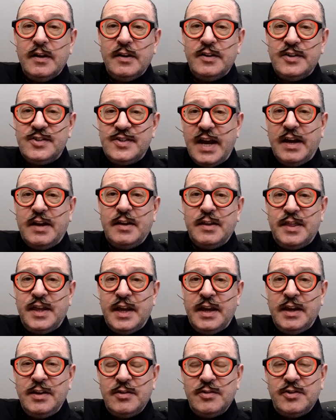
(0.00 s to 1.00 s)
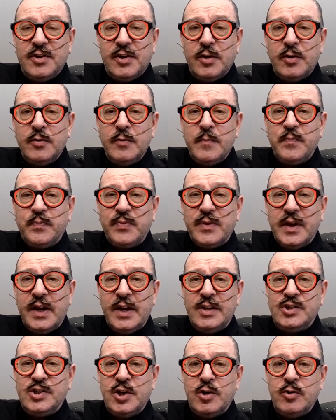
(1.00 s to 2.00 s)
The second thing you do
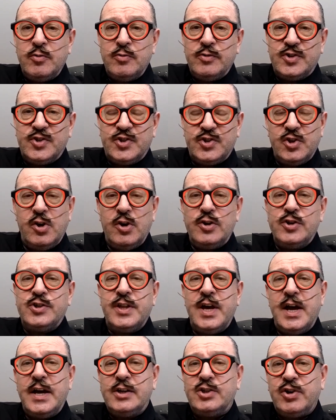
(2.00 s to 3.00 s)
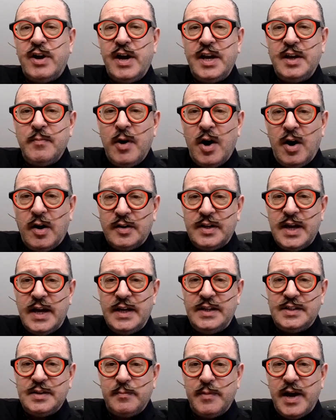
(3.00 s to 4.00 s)
is you search their trademark
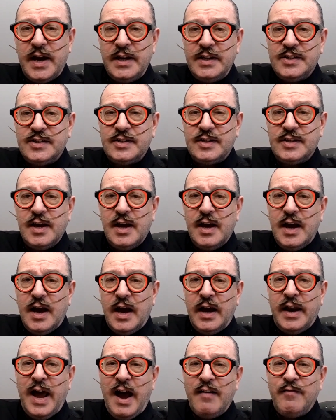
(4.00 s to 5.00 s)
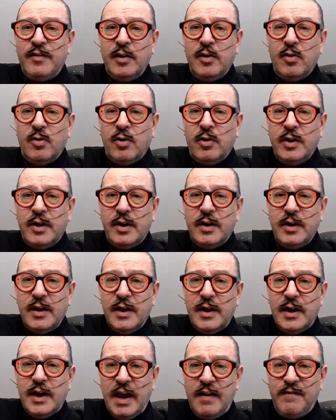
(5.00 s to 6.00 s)
database and have a look
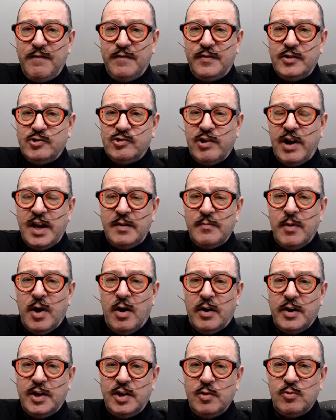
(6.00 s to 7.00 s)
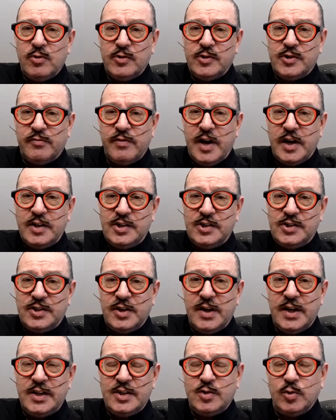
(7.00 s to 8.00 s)
if the trademark you want to
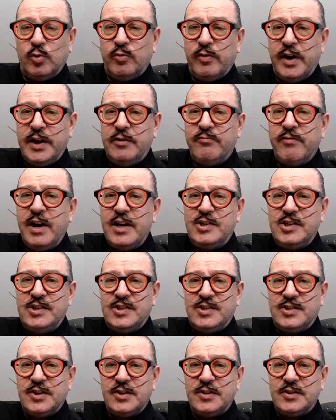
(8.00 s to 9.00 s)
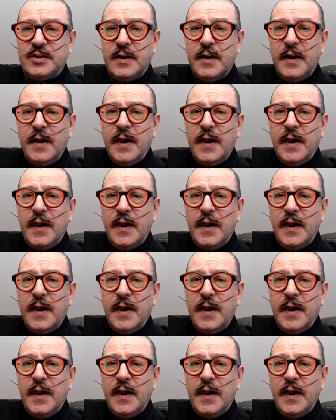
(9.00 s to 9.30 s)
register is already registered.